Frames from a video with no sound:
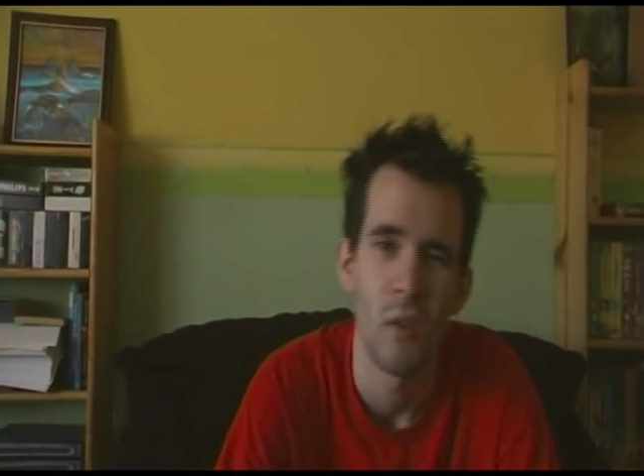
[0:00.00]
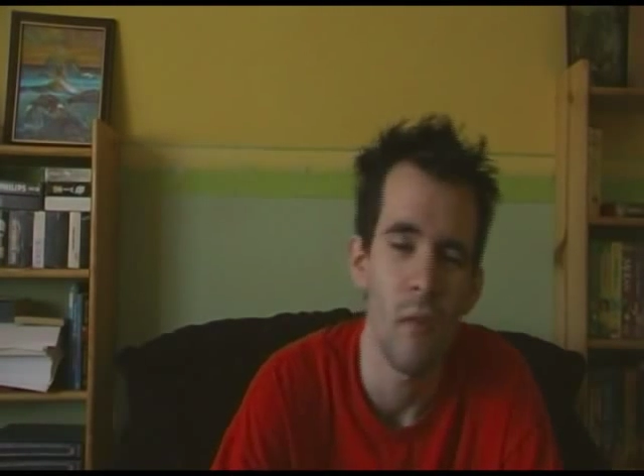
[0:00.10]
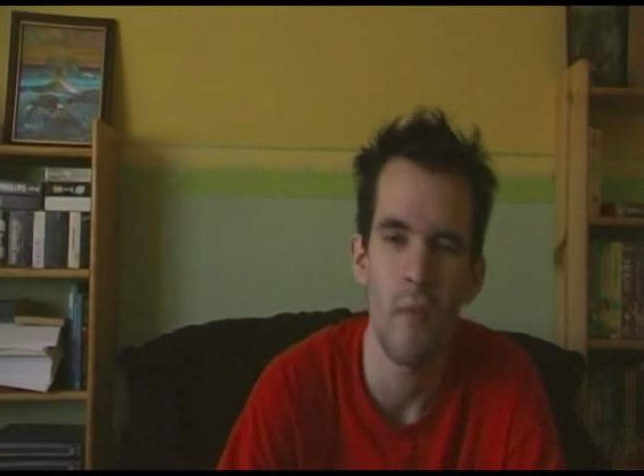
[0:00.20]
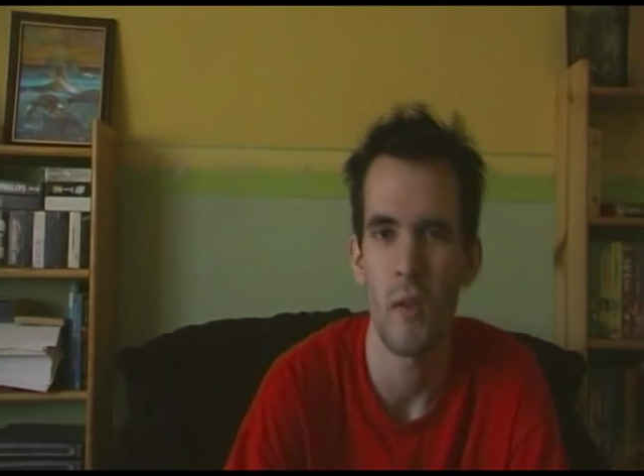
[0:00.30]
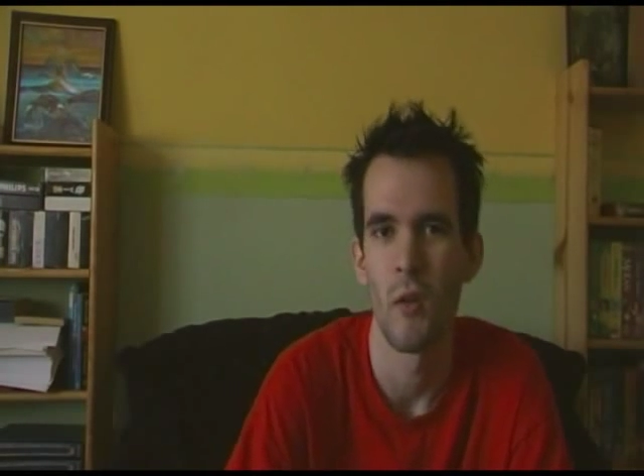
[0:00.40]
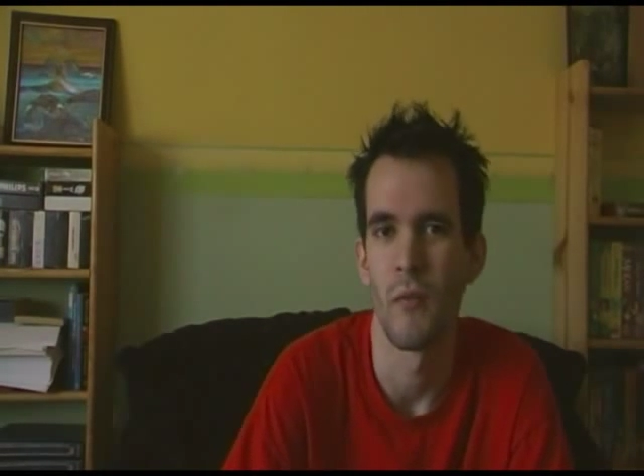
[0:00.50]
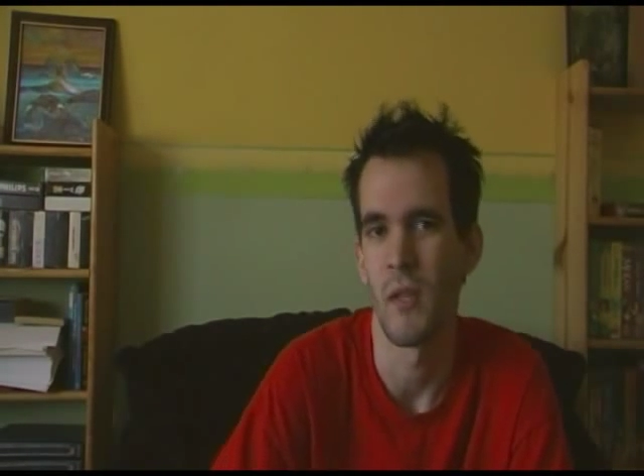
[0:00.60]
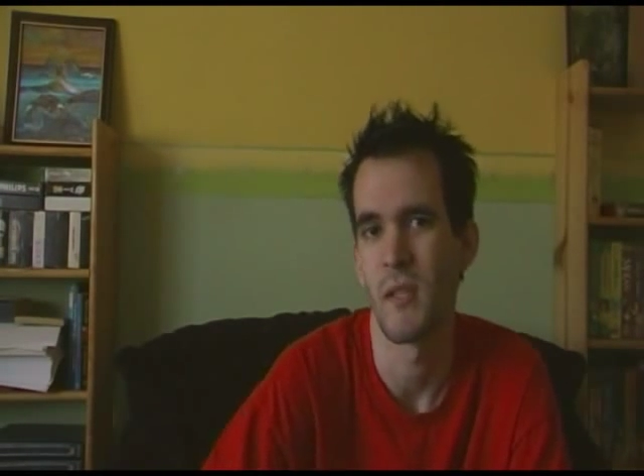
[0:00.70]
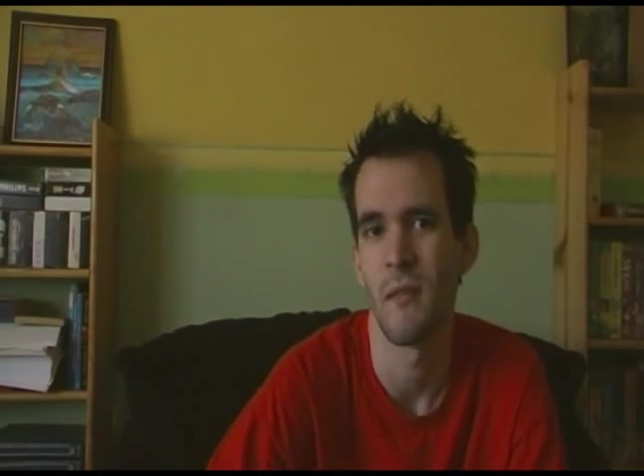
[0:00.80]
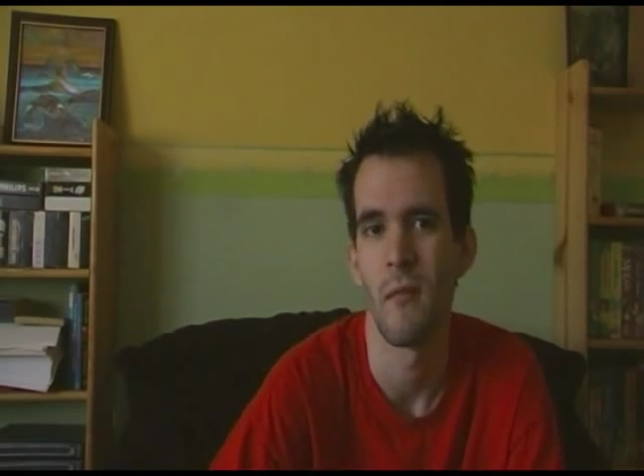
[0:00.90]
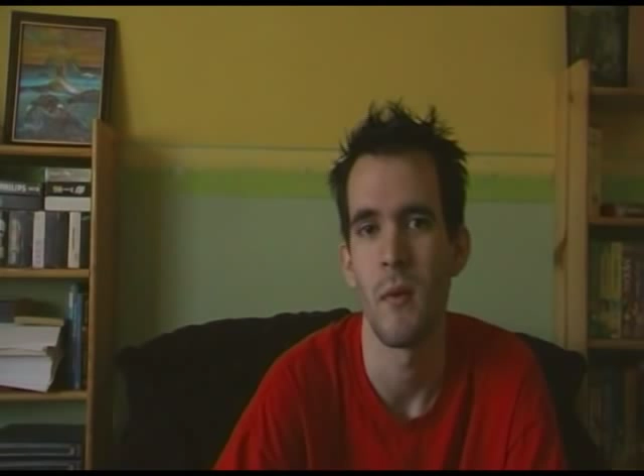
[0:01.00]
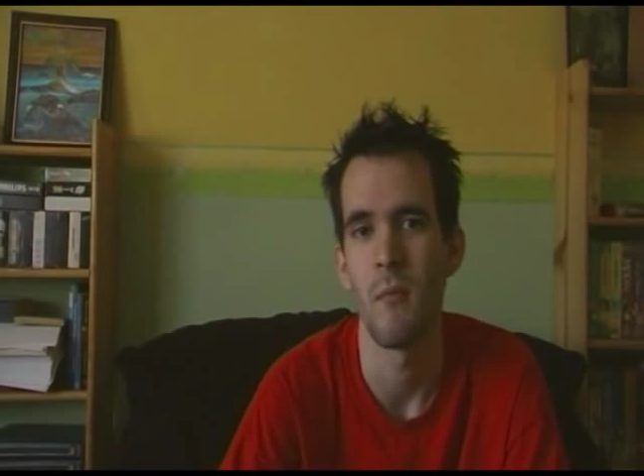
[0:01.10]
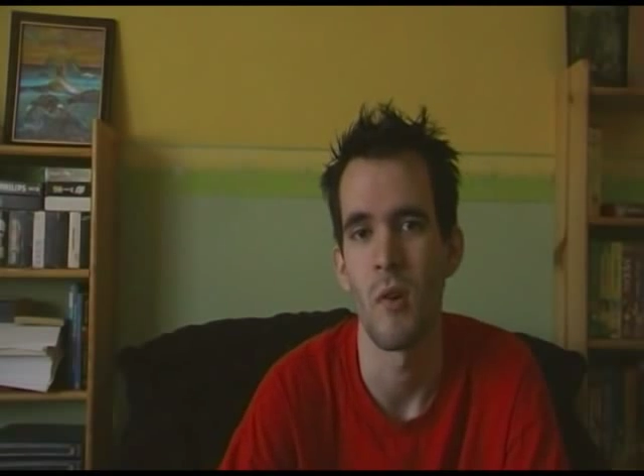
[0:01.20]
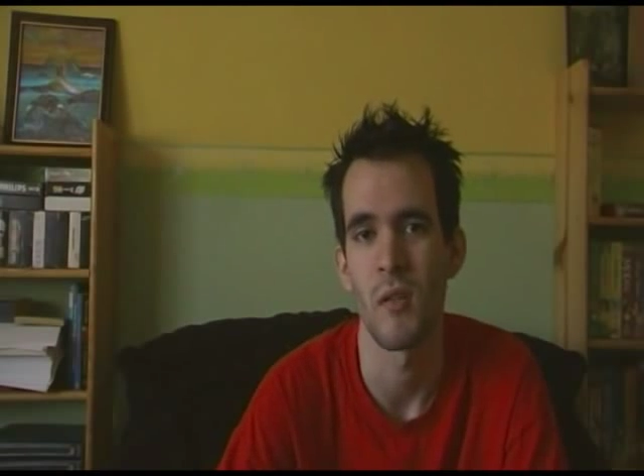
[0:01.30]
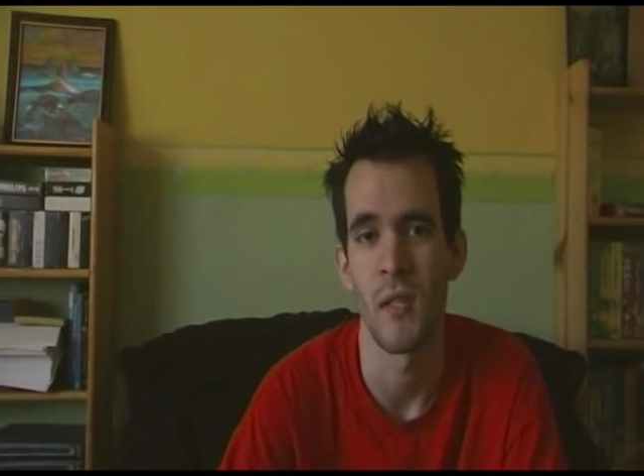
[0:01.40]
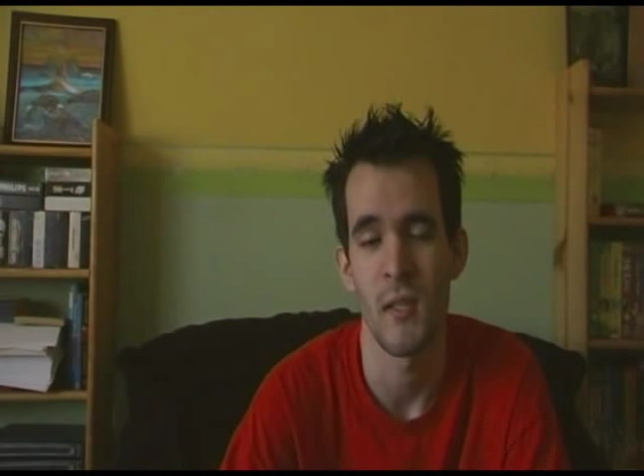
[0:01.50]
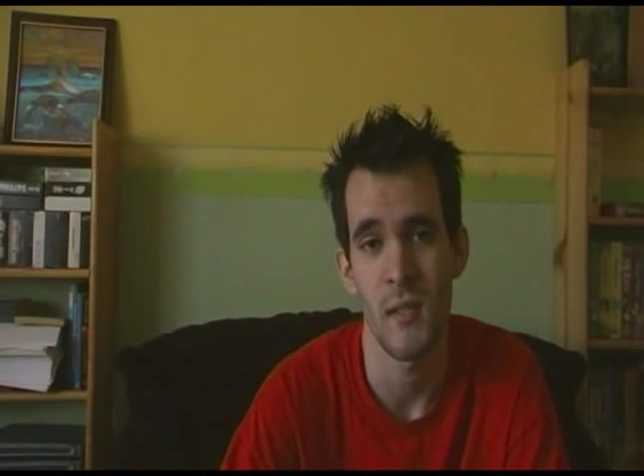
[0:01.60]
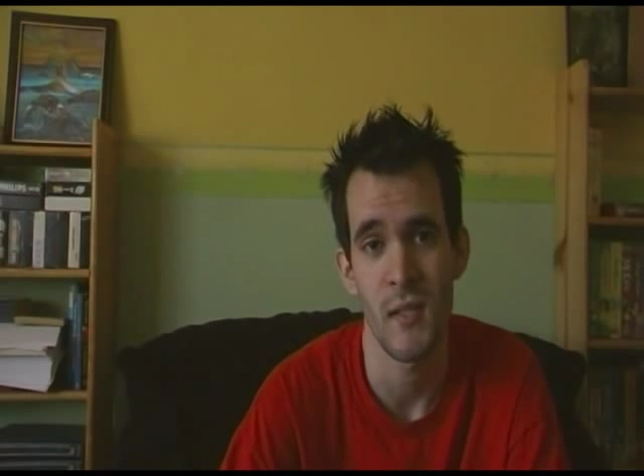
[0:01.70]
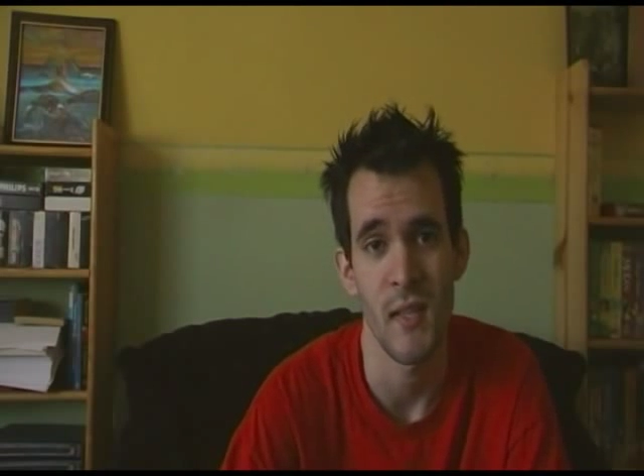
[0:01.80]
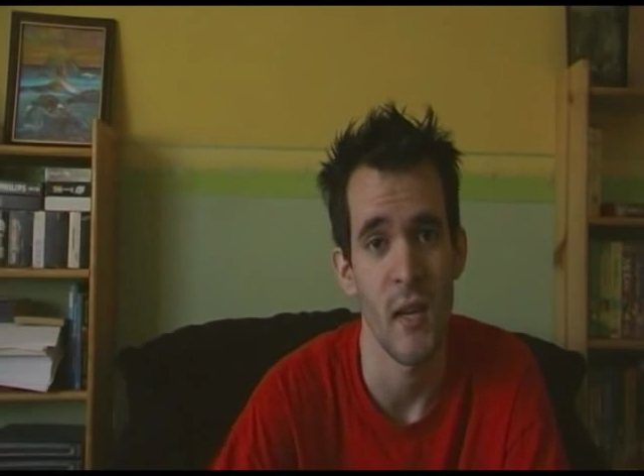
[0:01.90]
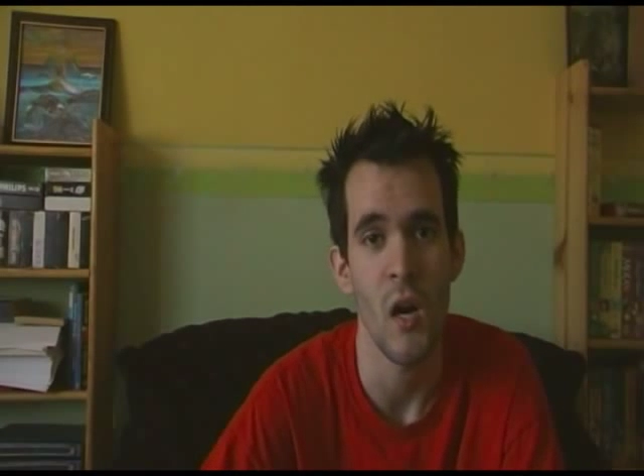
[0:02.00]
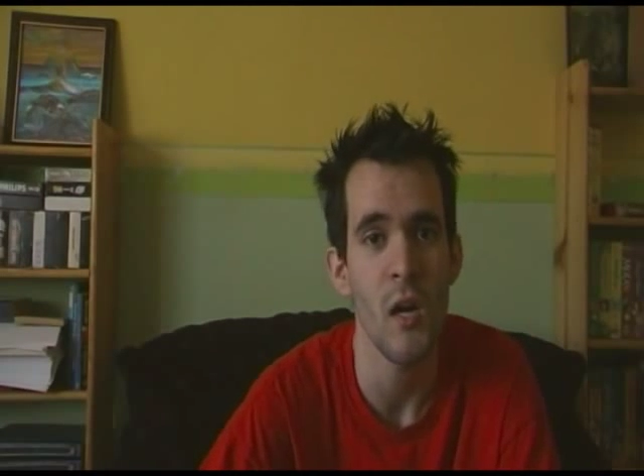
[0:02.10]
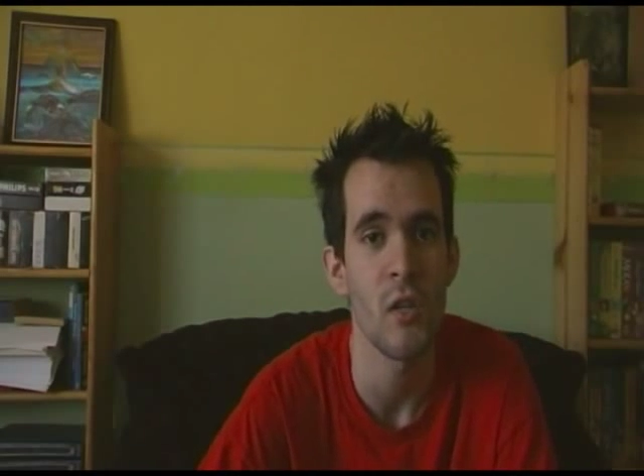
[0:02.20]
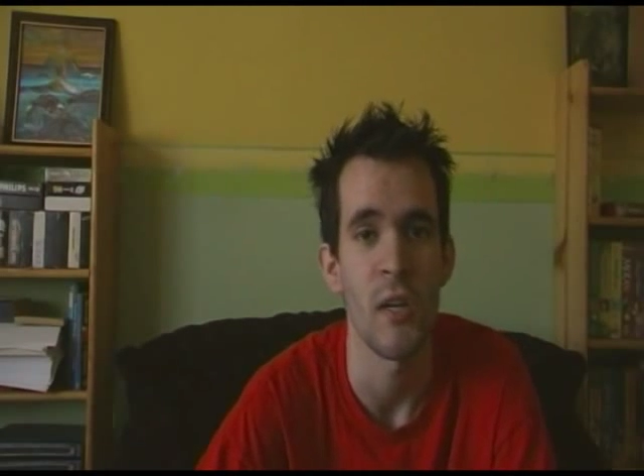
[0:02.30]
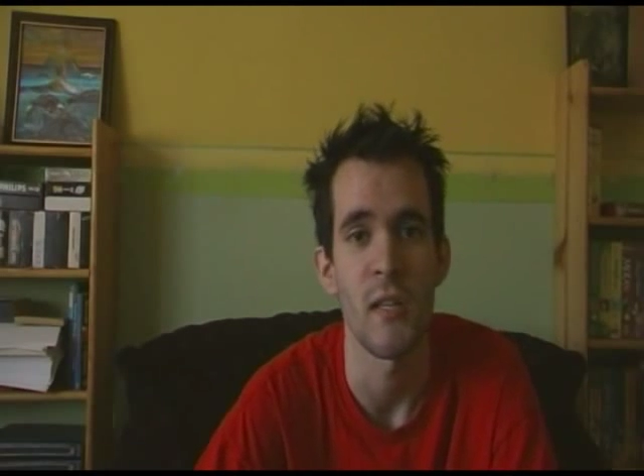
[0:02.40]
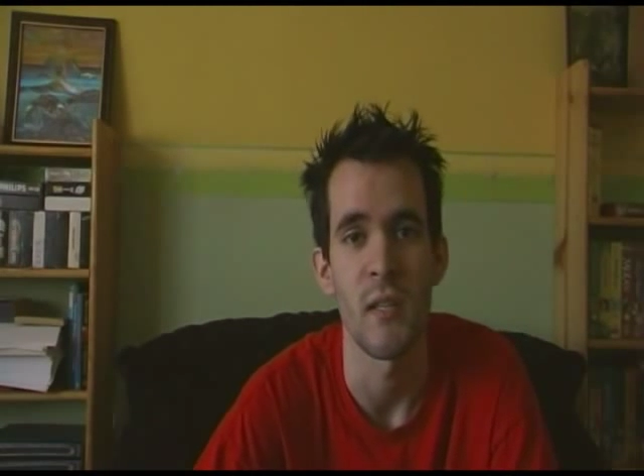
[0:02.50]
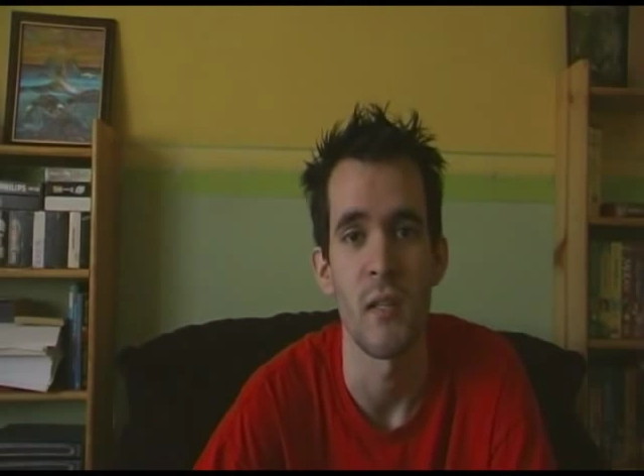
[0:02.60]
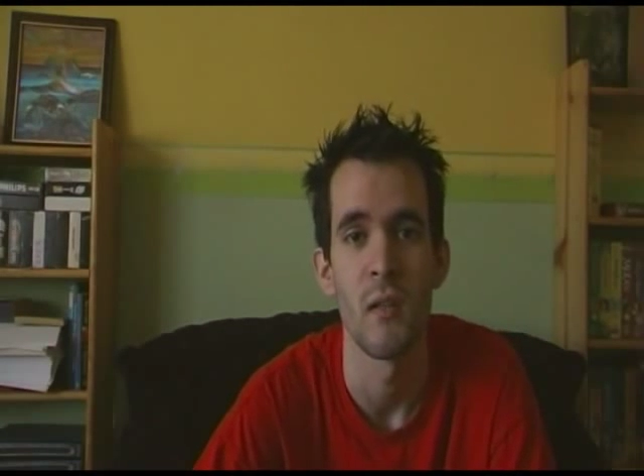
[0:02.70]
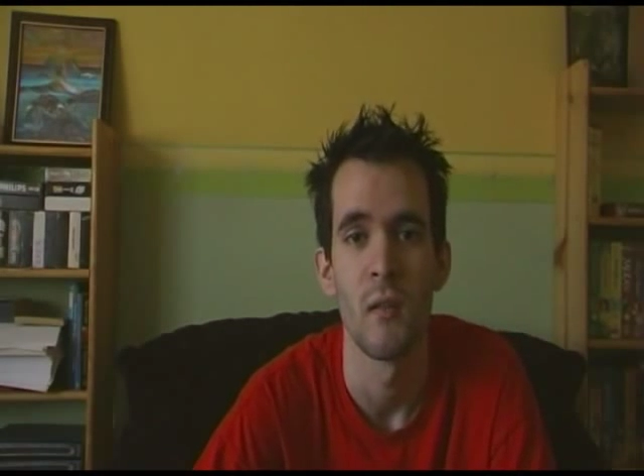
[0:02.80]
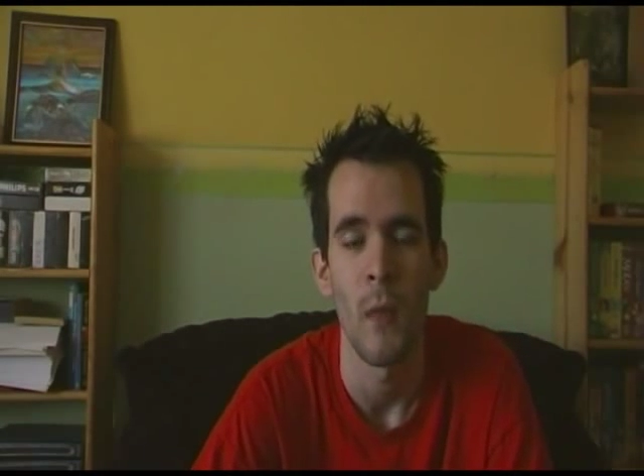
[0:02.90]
Another very obvious tip for beatboxing is to stay hydrated.